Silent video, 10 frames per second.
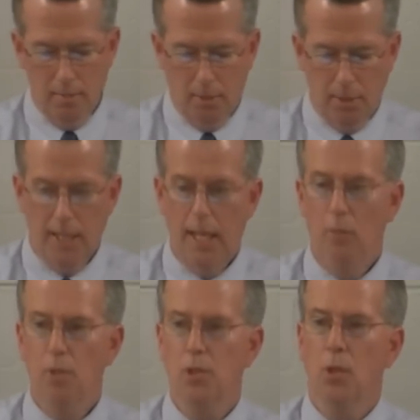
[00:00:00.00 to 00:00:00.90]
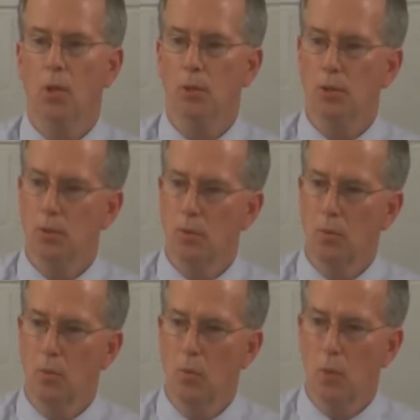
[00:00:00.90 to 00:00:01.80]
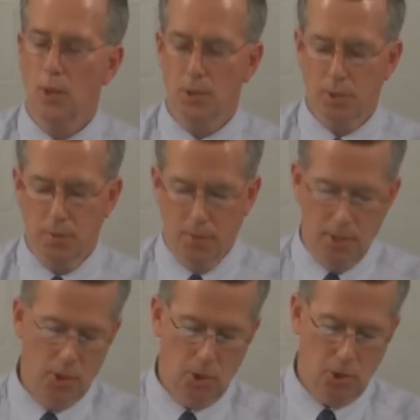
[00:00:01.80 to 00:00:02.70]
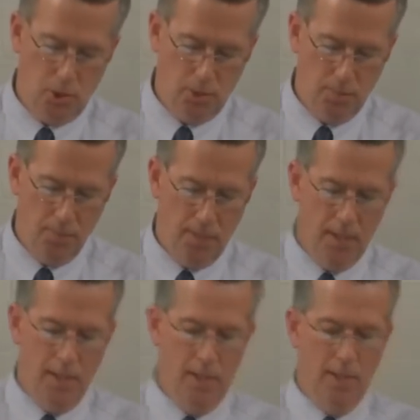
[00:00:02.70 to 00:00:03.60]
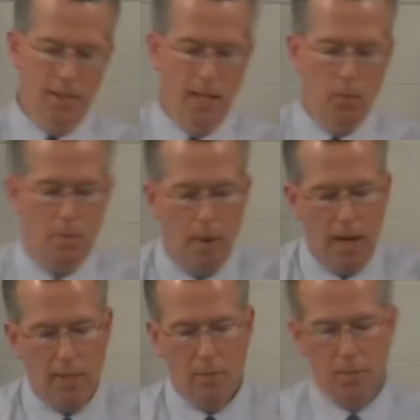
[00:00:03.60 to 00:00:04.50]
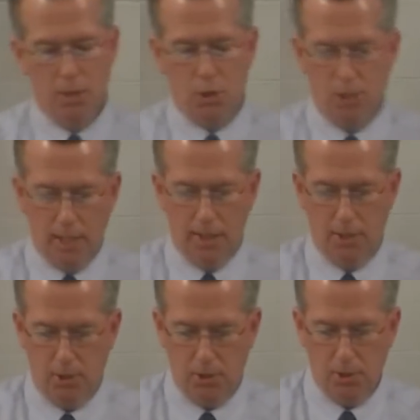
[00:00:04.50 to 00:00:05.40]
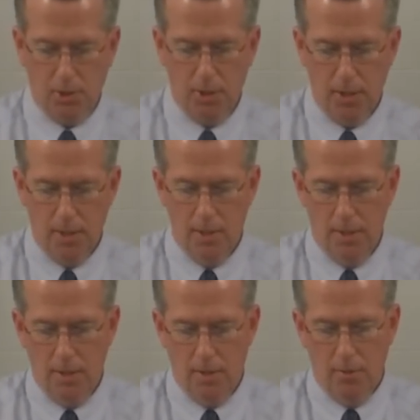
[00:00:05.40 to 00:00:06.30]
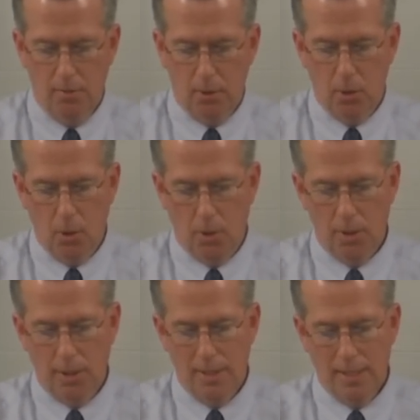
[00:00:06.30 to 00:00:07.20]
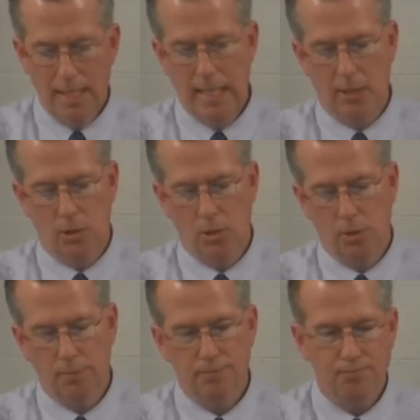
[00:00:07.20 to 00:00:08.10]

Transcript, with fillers: But the end result was this that we might be zealous for good deeds,